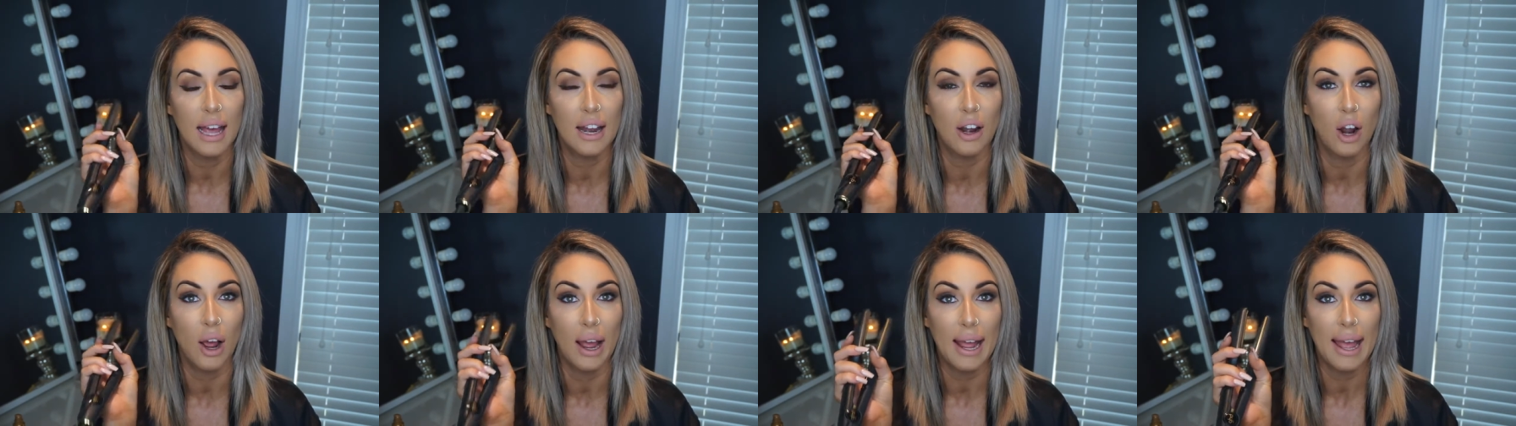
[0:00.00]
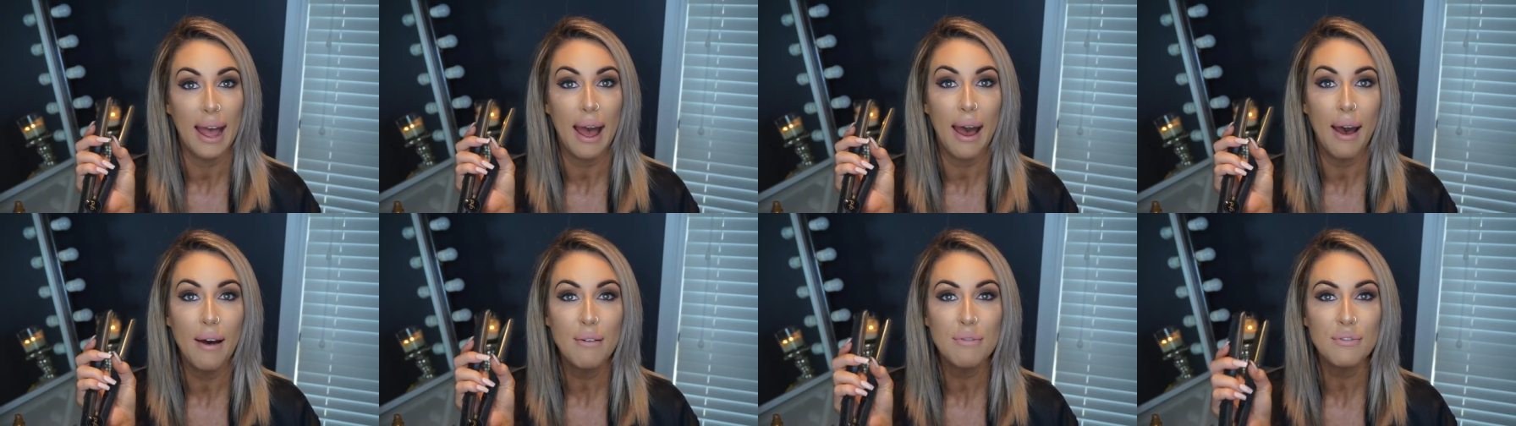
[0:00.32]
and I
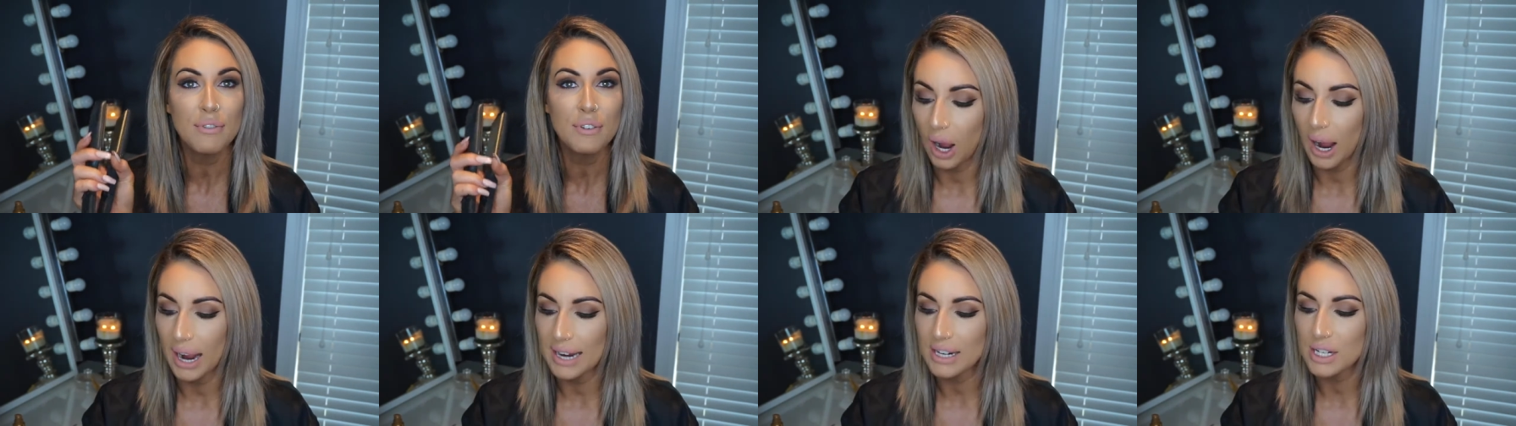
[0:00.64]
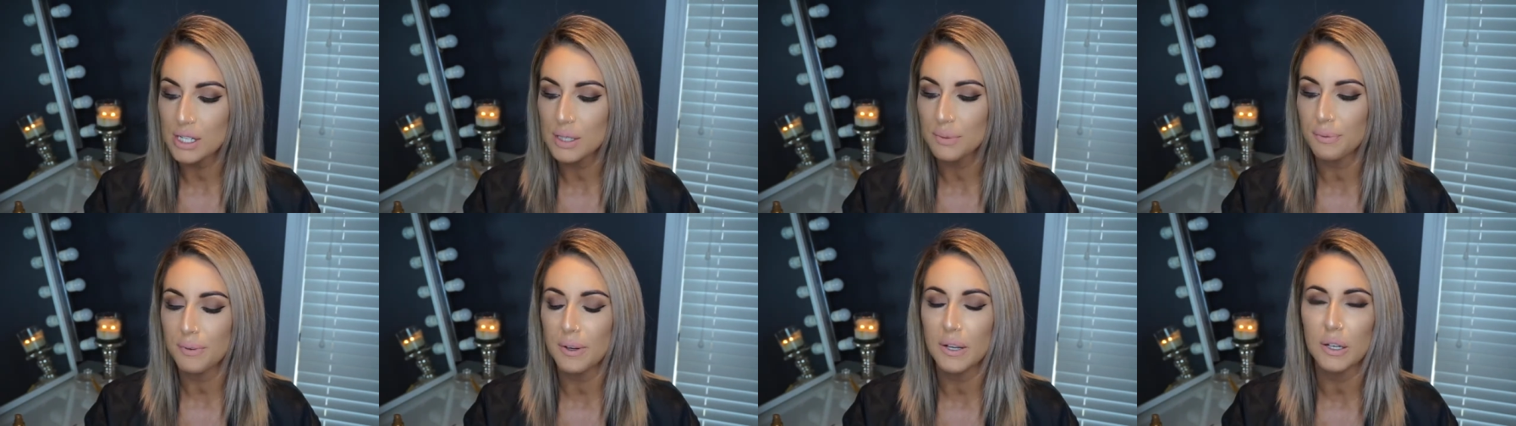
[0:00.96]
have. I
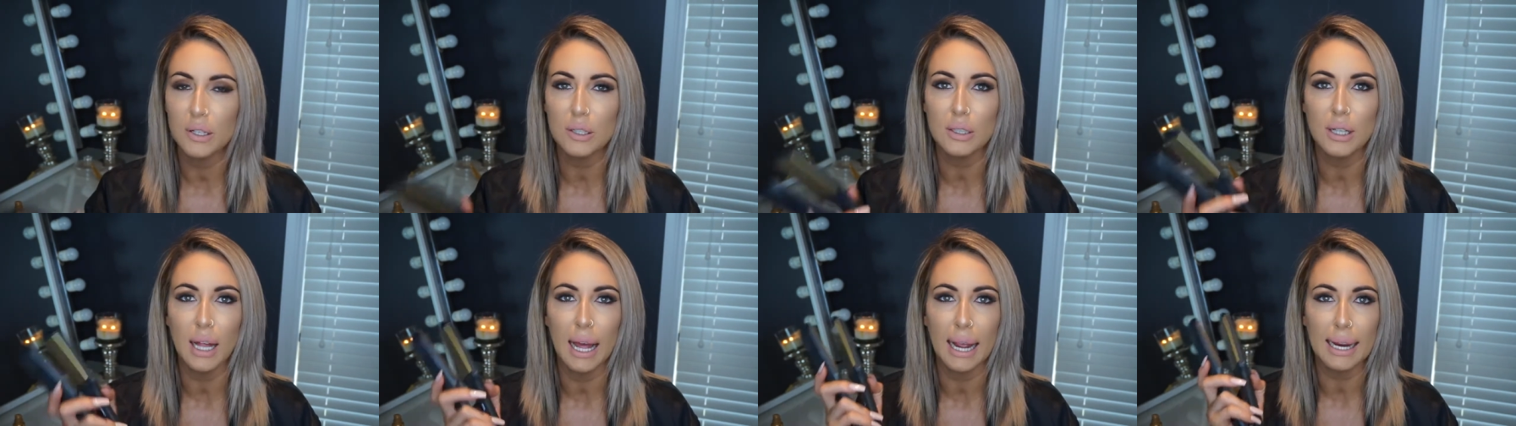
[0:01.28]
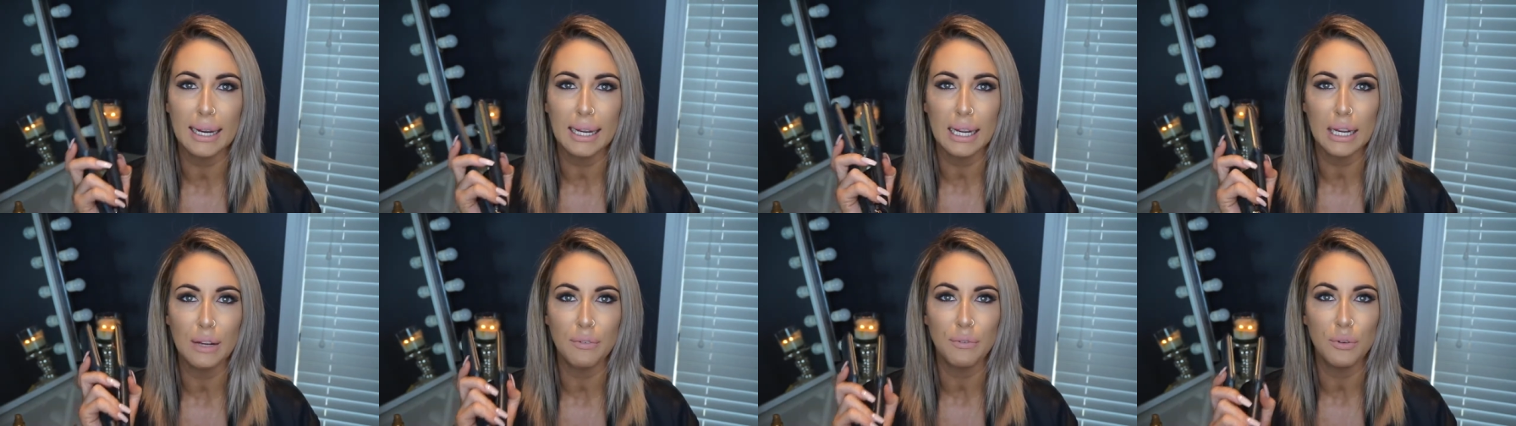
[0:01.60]
just feel
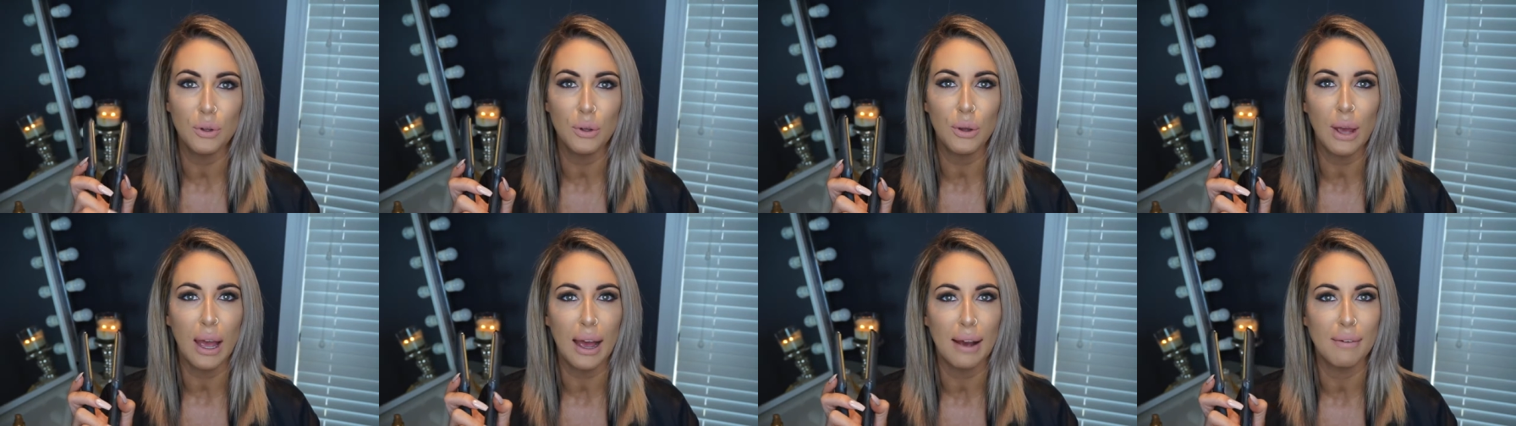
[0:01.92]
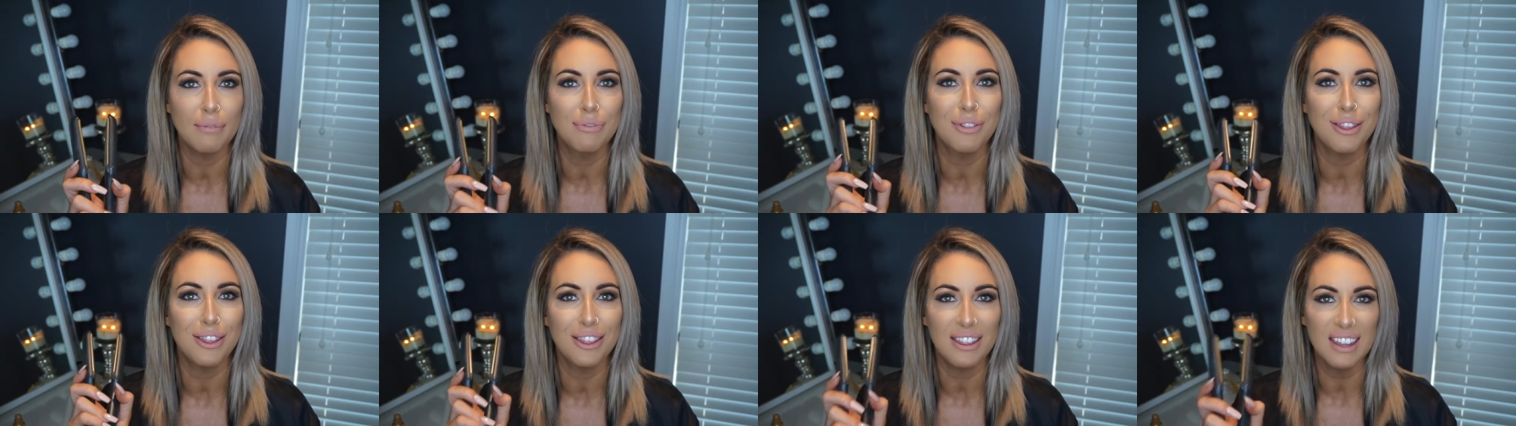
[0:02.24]
like if you
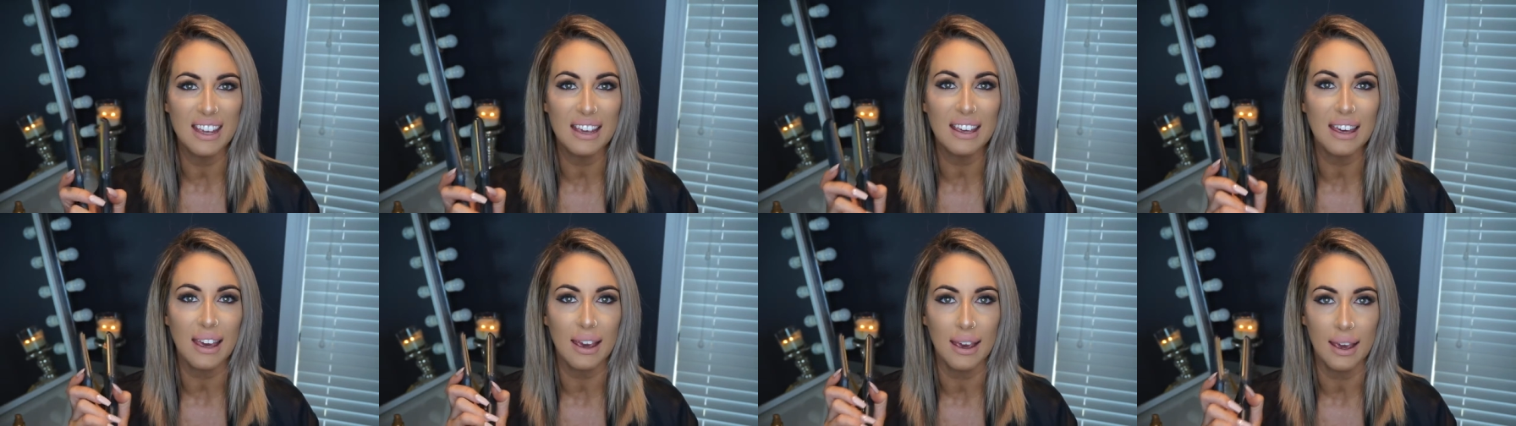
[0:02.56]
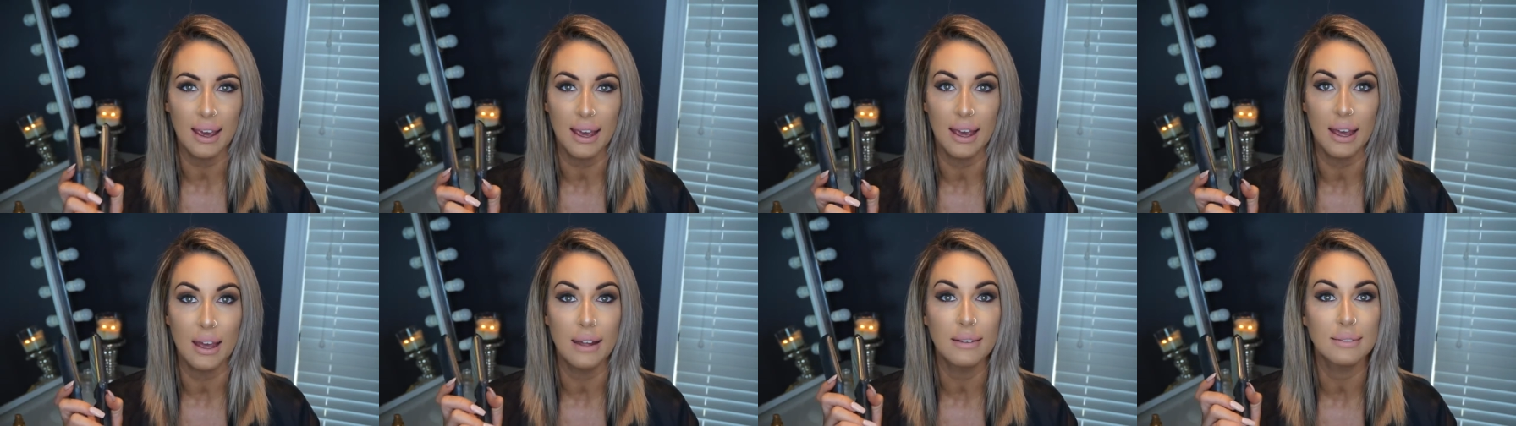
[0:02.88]
have thick
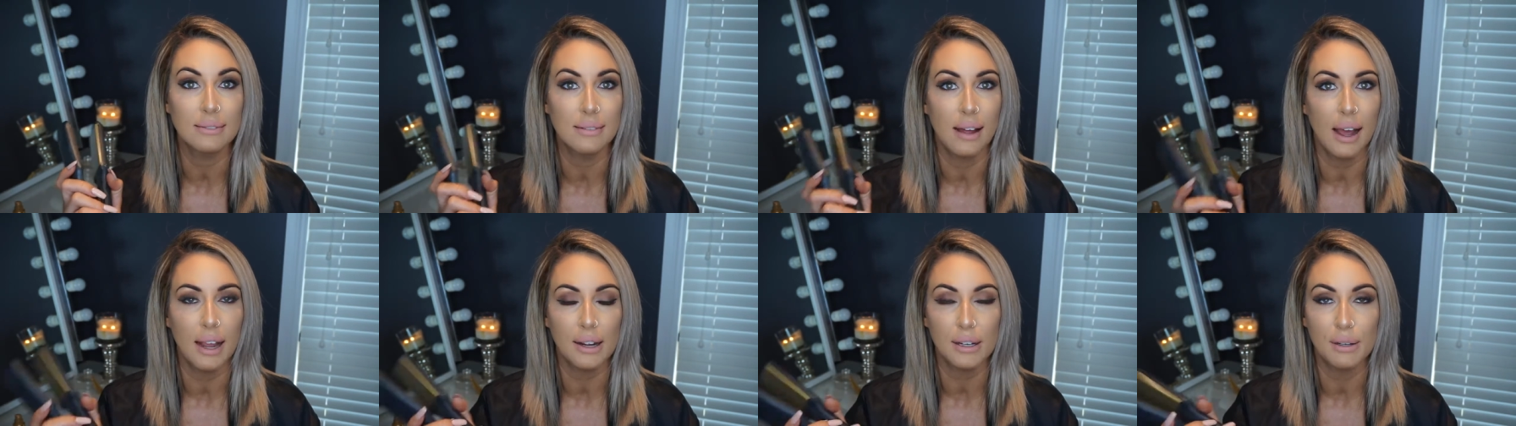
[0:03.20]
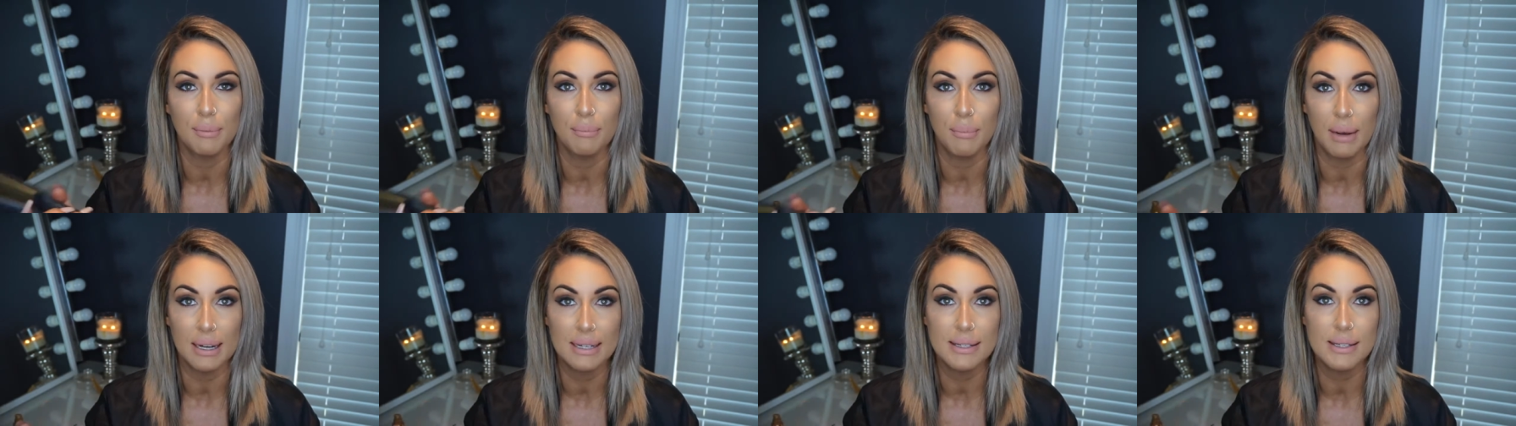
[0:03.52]
hair
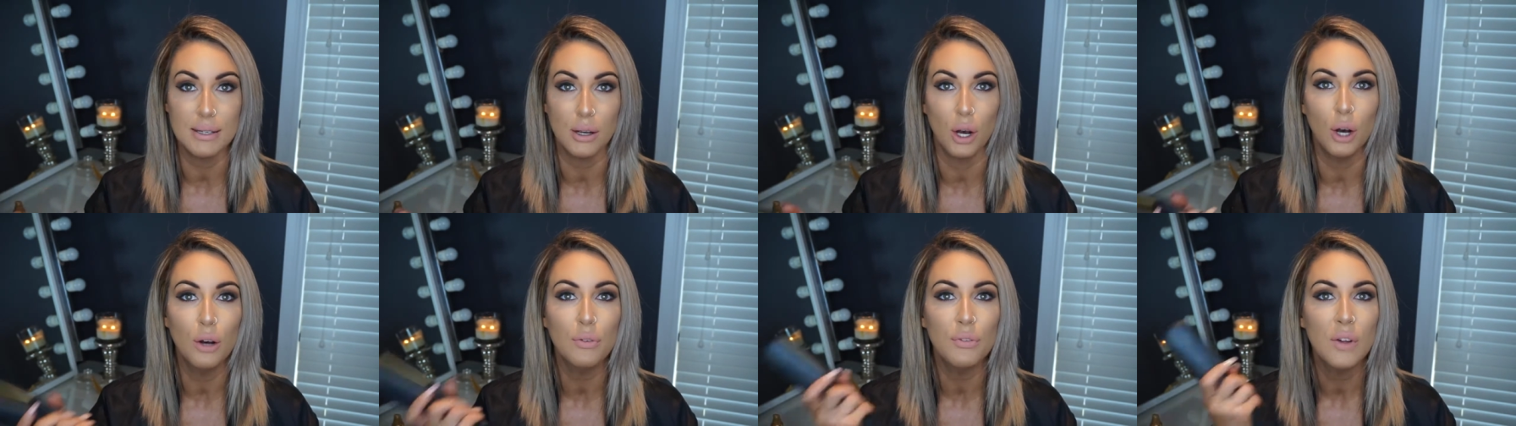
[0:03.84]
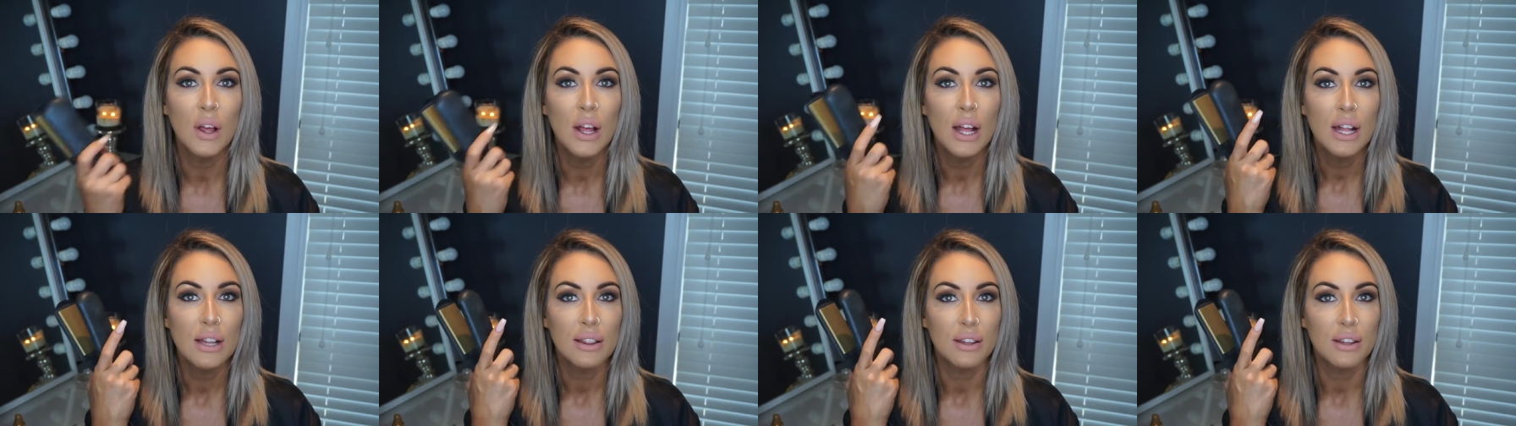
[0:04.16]
like myself,